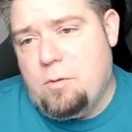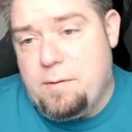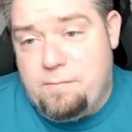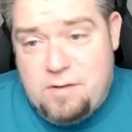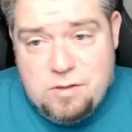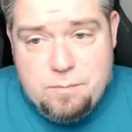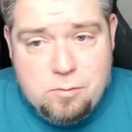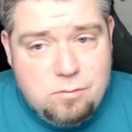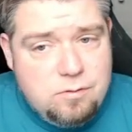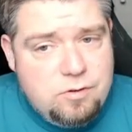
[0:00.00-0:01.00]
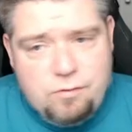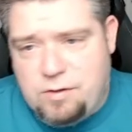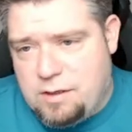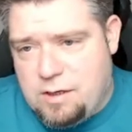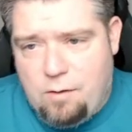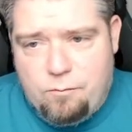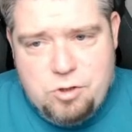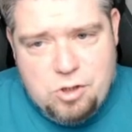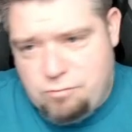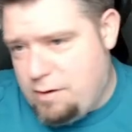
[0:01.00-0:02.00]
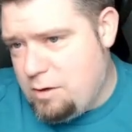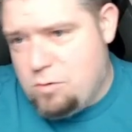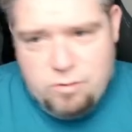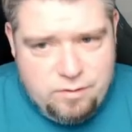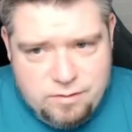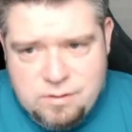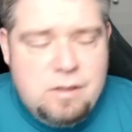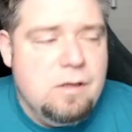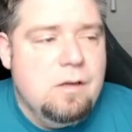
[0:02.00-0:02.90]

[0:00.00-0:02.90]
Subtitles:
It will be visible, so obviously you can't charge around corners.